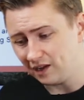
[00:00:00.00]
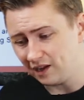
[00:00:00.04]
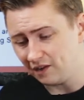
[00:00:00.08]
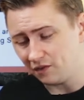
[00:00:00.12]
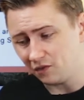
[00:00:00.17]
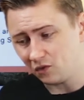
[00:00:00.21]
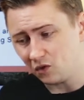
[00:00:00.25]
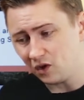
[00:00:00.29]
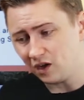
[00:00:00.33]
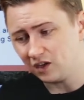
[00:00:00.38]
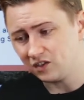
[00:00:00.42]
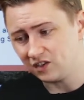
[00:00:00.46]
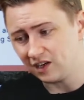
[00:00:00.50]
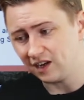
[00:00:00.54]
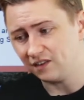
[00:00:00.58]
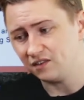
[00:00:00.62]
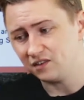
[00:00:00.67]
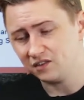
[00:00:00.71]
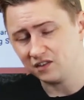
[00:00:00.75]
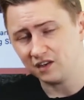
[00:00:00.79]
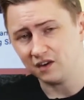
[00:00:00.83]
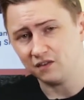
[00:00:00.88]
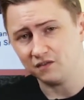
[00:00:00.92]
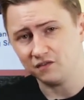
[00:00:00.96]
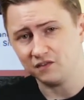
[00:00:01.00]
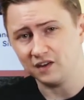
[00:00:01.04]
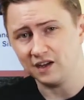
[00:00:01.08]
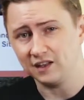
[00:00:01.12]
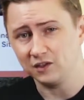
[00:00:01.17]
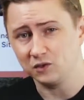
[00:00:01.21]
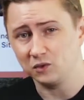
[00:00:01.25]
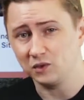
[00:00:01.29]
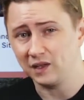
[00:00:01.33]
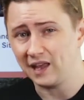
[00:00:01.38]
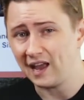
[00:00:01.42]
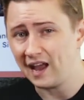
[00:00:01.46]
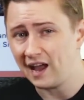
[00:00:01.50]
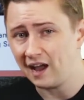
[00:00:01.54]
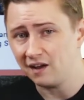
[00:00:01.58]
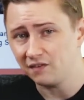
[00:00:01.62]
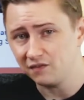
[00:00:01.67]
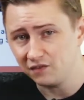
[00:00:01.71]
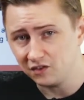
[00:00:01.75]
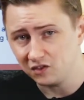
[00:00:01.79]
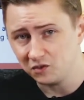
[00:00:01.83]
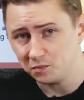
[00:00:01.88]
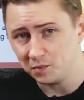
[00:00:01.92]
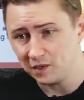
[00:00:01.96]
I've got a JavaScript file and only
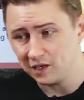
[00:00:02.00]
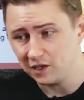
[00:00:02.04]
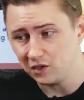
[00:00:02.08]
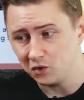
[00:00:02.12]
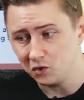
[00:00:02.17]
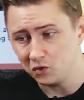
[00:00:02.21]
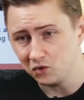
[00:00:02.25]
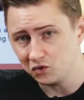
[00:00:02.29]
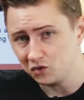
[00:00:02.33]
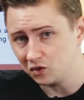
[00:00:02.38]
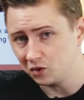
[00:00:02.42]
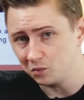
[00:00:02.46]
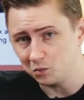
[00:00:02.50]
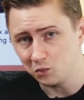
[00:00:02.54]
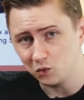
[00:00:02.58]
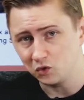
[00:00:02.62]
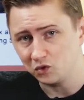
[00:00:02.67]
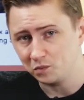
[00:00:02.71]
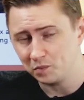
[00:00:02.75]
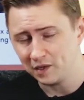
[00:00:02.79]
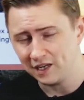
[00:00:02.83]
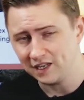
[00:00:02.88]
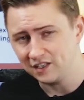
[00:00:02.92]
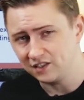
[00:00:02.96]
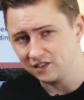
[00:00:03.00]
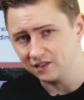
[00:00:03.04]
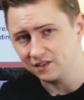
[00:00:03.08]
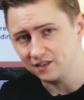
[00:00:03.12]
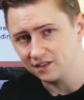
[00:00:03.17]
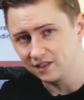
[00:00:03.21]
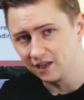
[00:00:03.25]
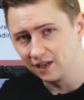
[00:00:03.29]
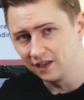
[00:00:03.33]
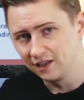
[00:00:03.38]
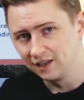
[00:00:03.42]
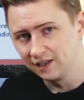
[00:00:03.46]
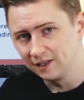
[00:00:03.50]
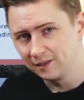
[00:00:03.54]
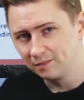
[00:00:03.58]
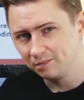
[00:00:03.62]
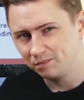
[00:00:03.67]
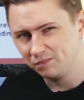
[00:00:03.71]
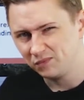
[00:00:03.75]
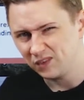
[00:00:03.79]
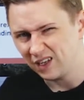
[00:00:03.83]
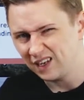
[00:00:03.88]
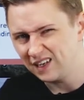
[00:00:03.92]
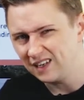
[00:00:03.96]
half it's being used on most pages,
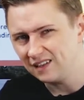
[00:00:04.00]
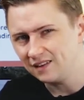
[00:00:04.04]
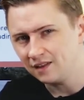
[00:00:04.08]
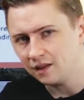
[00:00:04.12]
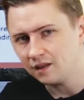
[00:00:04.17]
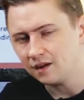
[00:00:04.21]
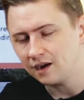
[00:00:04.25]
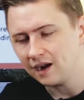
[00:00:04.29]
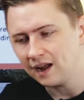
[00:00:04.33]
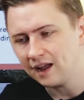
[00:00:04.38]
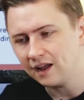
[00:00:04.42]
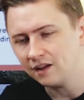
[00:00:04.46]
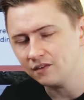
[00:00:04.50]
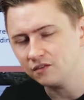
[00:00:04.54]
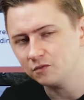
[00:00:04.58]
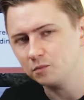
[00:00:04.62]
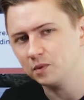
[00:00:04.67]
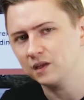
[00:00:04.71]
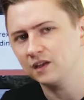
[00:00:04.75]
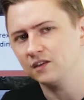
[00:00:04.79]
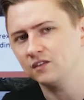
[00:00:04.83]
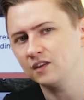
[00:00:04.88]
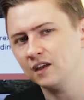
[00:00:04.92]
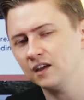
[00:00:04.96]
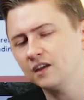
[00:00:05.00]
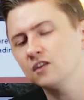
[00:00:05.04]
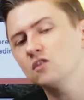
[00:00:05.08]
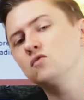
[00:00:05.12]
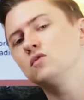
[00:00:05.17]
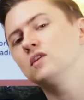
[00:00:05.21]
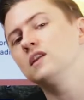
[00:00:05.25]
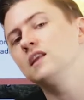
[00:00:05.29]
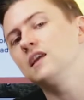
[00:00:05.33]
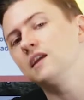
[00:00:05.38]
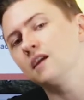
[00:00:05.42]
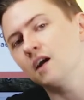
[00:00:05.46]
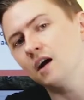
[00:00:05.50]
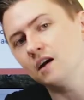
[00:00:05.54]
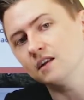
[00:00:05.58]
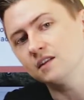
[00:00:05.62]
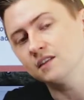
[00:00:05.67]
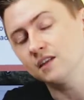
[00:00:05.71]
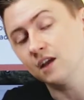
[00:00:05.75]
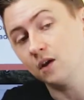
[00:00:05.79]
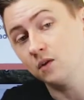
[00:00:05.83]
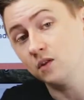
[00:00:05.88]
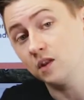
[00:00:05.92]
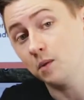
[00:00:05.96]
I need the other half because that could really cut
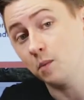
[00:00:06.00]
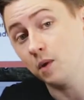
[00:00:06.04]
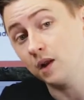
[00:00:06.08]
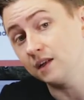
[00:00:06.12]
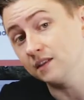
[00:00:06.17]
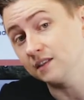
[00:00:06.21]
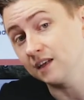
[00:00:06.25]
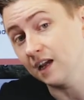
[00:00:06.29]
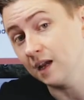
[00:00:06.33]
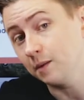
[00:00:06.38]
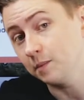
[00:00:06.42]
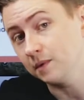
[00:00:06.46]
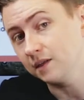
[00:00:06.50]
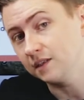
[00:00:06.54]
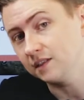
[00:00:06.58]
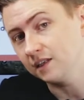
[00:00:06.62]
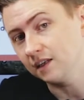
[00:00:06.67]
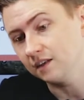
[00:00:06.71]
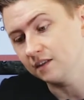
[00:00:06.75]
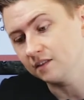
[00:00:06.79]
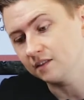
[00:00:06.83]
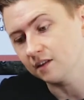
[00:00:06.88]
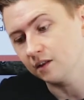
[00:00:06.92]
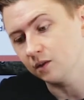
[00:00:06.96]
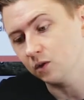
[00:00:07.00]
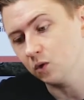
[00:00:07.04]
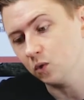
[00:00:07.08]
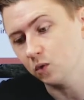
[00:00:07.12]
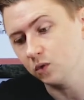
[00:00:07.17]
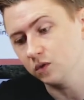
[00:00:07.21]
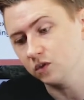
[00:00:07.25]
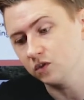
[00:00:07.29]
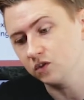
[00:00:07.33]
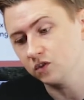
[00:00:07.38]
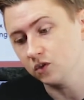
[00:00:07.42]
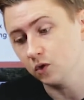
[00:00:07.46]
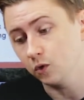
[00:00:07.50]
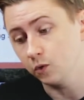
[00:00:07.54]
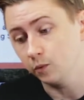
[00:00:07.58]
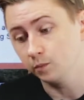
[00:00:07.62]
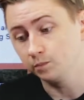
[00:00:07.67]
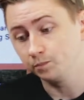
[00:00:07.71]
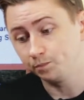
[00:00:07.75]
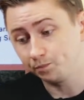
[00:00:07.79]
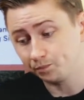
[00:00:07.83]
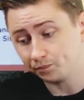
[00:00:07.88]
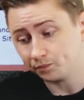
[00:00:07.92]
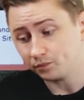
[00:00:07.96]
down the amount of time it takes to load. So
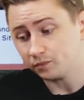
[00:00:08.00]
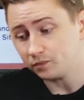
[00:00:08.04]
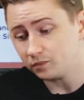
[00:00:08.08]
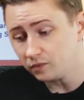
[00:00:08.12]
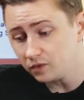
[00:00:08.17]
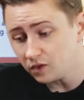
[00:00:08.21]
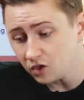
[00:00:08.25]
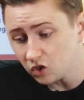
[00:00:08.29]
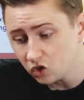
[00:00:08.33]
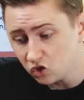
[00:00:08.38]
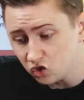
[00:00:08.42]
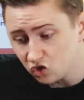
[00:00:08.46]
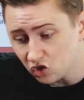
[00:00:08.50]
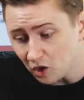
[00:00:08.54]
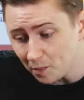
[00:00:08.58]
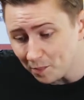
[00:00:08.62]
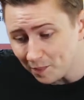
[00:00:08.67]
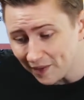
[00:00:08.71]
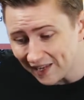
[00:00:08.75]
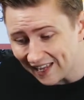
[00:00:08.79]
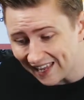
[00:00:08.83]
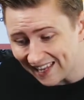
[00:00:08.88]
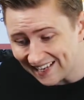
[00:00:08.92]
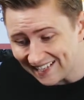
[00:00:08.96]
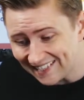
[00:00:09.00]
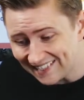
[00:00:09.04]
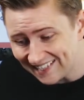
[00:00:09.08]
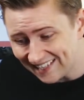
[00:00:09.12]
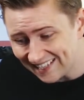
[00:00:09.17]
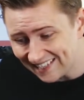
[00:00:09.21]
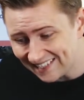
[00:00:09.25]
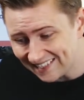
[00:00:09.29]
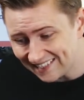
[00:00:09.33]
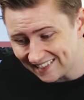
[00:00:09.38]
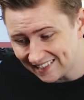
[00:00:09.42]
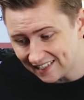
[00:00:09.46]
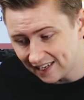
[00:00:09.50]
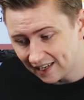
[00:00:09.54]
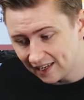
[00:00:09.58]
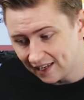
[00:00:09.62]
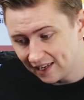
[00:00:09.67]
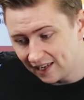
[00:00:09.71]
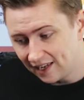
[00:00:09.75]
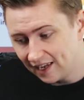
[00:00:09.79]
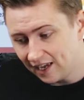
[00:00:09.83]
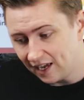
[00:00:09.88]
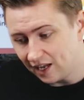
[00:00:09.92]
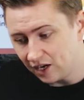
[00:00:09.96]
jumping into this
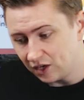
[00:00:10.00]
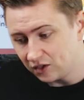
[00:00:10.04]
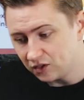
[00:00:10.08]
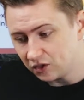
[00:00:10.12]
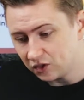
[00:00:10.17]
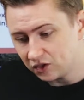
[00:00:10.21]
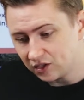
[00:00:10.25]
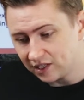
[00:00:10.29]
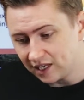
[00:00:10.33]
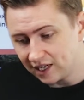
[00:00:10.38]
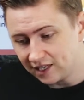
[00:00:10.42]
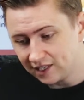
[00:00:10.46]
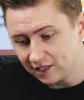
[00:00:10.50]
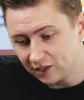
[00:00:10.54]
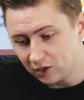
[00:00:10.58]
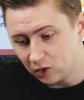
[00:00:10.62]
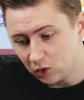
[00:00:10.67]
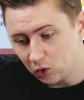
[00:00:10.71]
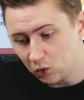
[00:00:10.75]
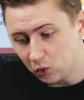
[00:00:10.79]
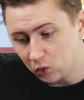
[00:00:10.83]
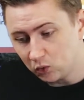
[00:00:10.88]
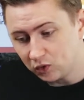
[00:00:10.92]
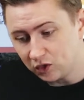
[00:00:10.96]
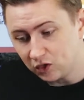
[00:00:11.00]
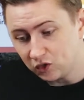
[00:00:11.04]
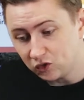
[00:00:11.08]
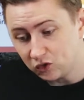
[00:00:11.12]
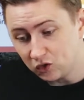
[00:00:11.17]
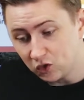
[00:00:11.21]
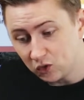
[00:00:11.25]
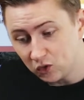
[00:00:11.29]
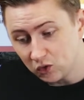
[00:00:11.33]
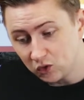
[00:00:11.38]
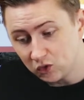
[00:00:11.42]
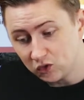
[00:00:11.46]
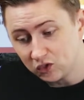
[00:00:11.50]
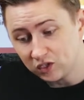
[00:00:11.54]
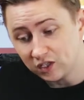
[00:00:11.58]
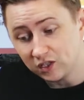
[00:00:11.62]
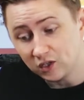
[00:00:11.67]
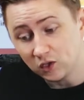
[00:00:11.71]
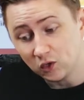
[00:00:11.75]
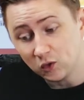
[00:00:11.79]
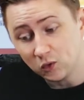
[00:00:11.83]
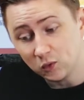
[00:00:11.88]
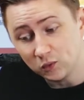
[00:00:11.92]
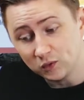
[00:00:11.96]
and understanding the code that's used and
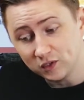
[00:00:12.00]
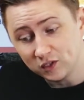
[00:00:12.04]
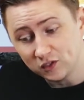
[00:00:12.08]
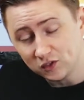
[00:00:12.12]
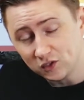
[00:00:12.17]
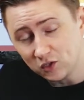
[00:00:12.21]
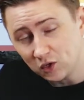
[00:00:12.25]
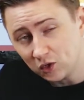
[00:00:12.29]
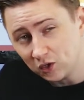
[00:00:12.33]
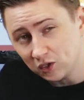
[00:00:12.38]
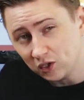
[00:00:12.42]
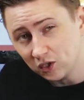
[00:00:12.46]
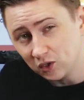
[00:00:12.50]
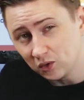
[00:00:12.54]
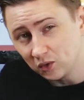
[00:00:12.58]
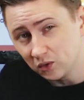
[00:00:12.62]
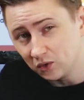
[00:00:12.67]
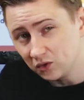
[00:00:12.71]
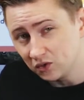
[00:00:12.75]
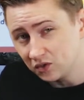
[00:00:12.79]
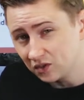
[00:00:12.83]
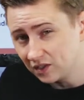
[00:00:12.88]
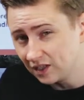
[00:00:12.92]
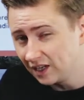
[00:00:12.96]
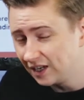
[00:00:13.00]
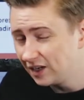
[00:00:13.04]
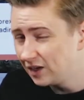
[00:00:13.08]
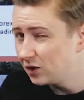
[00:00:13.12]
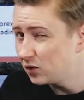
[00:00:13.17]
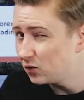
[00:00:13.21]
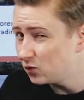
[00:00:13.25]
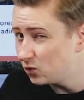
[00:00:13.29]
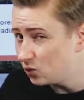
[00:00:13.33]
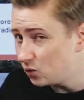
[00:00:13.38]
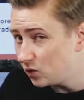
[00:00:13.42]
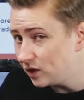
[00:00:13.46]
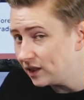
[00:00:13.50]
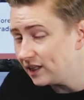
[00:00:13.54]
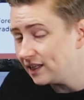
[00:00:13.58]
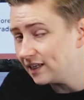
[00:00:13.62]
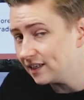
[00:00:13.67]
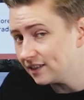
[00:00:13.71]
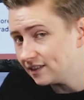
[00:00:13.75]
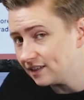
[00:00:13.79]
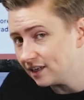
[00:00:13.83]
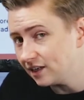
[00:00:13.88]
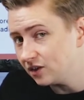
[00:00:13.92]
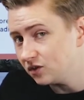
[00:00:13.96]
the code that's not used, really
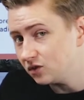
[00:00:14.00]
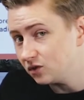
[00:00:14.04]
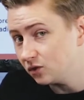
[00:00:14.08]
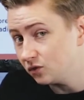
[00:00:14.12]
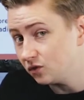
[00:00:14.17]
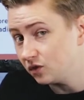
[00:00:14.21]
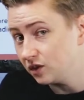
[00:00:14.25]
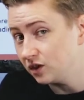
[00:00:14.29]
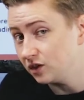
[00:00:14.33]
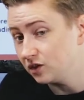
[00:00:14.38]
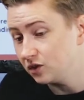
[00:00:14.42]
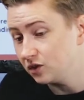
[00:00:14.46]
essential for you